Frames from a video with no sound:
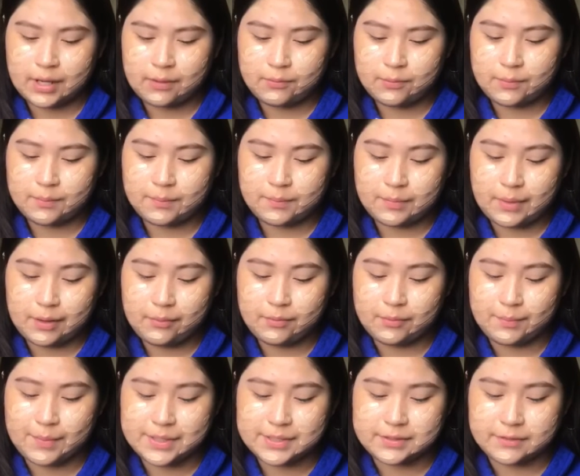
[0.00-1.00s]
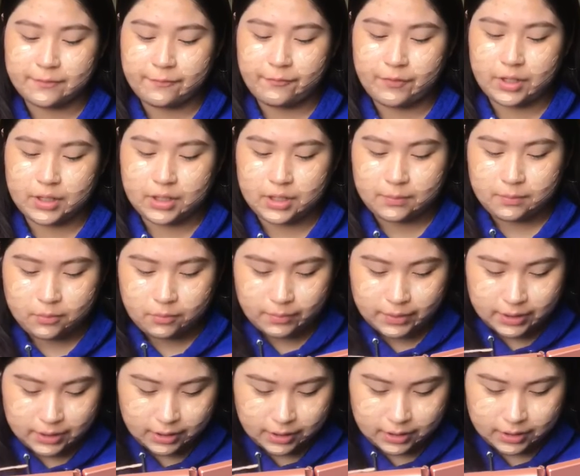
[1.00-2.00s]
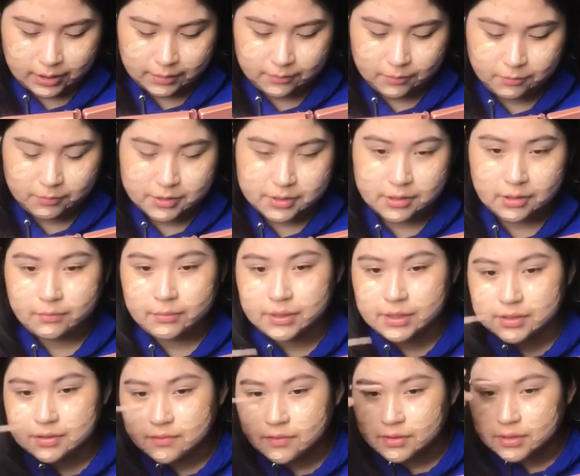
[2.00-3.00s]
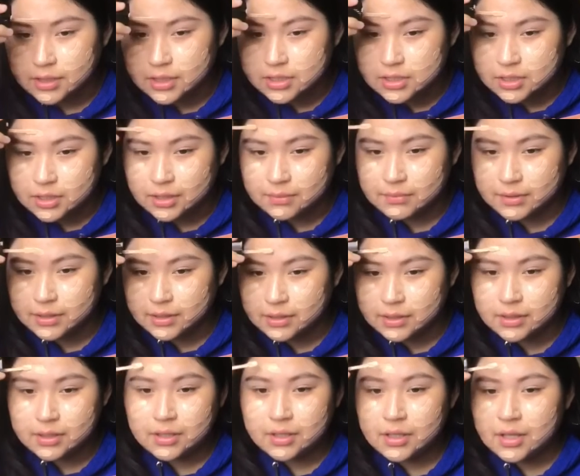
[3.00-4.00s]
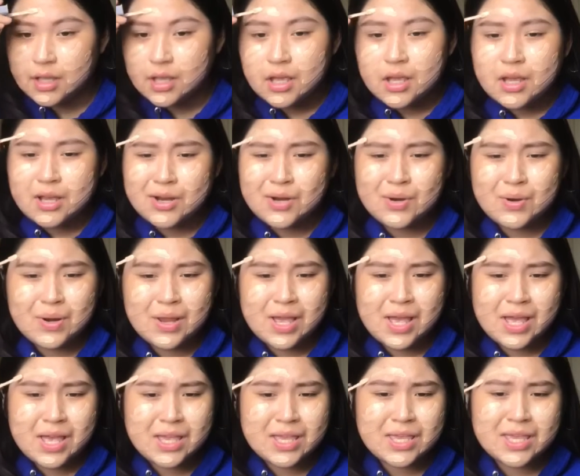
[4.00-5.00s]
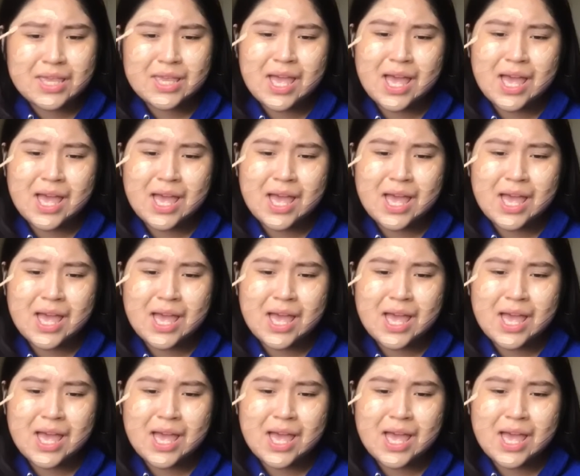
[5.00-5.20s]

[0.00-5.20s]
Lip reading: I will mess the fuck up. Oh my god, I'm almost done with this foundation. I'm gonna cry.